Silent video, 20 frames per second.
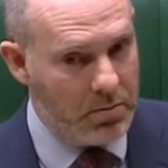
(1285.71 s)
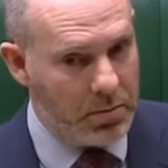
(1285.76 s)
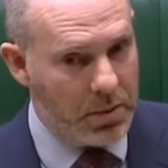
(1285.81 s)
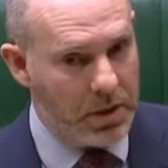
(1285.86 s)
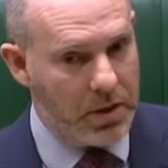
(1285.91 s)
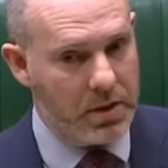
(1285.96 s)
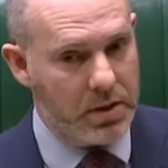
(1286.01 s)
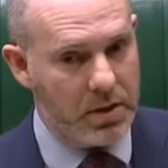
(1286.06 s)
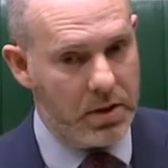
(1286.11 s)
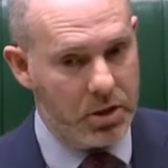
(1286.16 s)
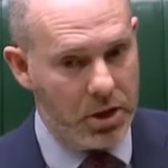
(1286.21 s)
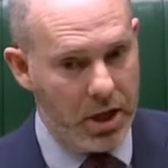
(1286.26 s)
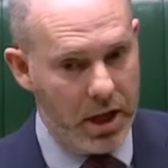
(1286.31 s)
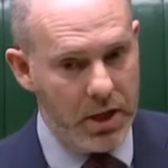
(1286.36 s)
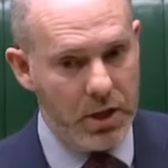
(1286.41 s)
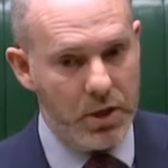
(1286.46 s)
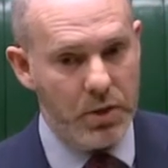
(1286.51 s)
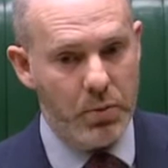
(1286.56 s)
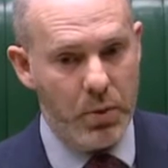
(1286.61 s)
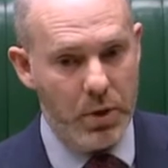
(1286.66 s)
because the
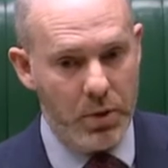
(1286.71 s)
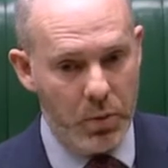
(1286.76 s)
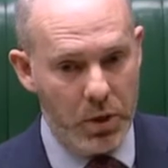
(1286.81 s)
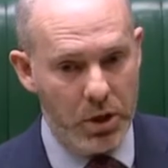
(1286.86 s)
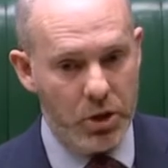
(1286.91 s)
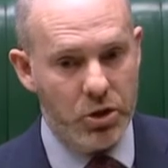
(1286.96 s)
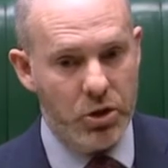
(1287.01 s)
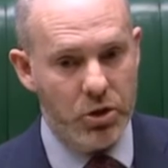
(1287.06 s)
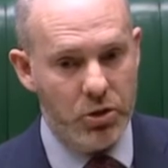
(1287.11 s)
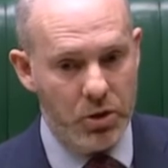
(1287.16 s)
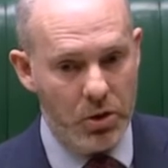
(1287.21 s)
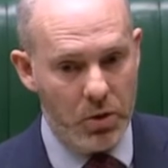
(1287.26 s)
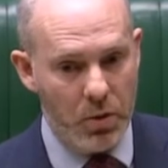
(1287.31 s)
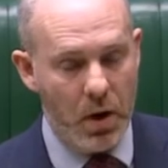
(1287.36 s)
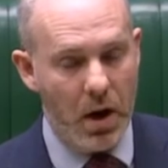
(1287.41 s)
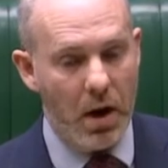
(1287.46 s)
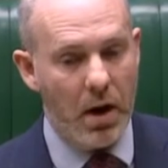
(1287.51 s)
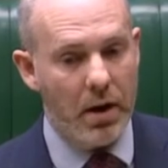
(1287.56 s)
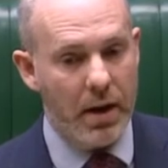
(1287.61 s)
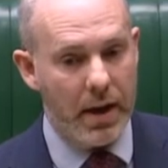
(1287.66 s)
changes we wish to do
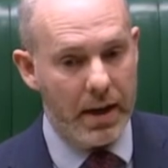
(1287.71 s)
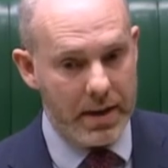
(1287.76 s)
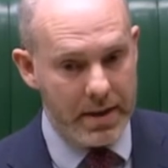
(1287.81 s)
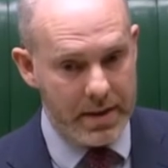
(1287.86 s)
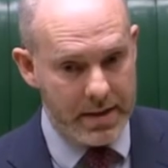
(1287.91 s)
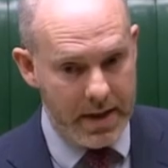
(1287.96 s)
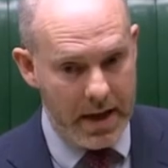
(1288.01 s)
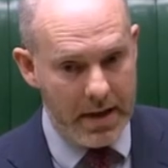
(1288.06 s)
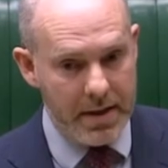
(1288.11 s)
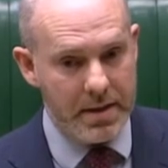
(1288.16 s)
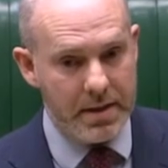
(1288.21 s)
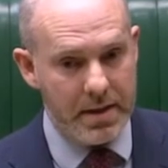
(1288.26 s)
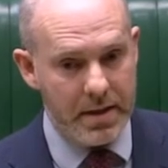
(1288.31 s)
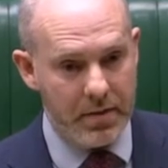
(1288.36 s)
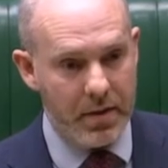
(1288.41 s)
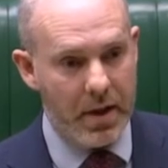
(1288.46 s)
are extensive.